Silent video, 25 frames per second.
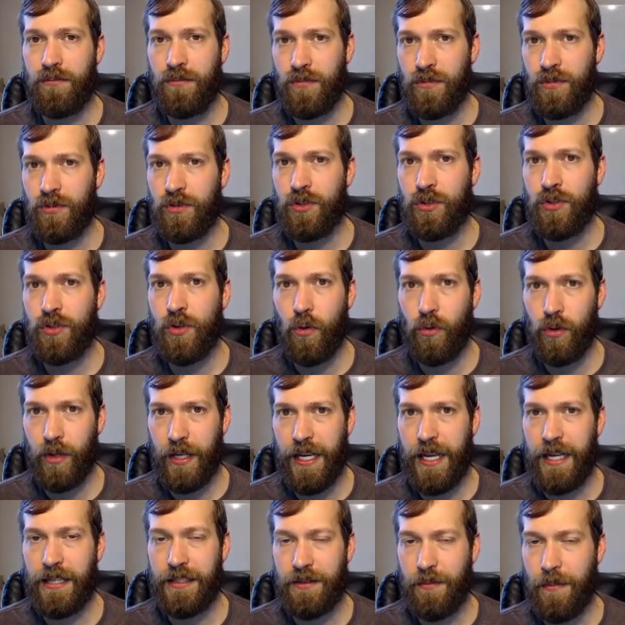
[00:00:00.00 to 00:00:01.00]
solely
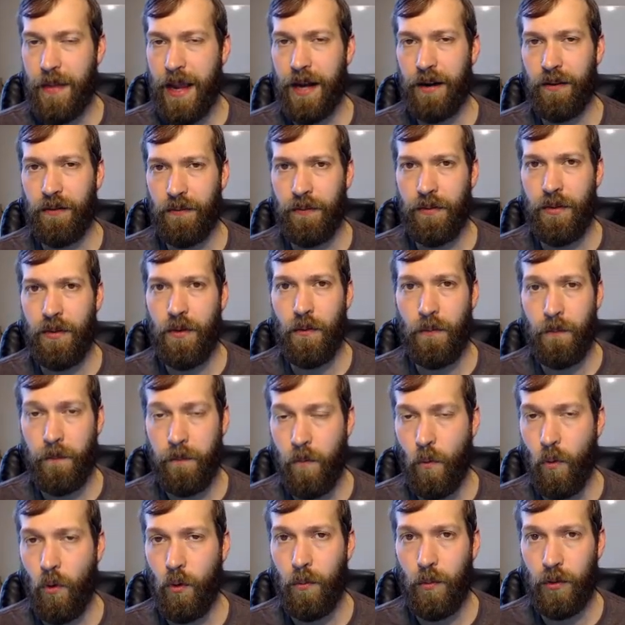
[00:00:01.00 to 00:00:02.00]
as a matter of their
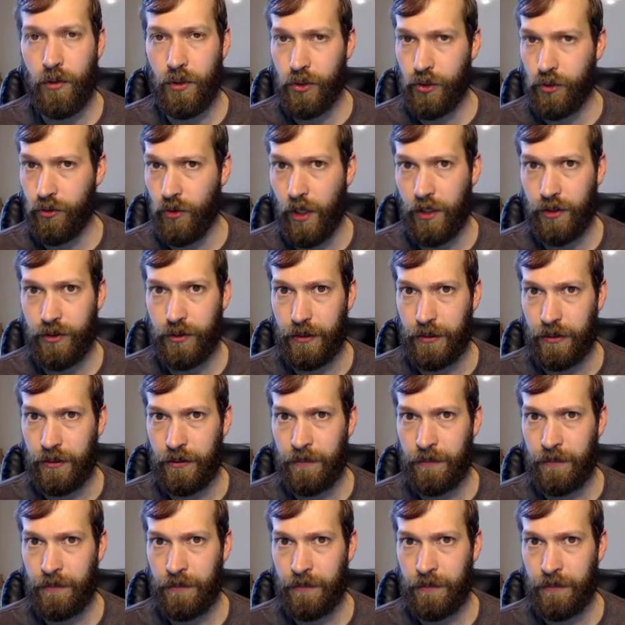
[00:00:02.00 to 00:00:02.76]
form or structure.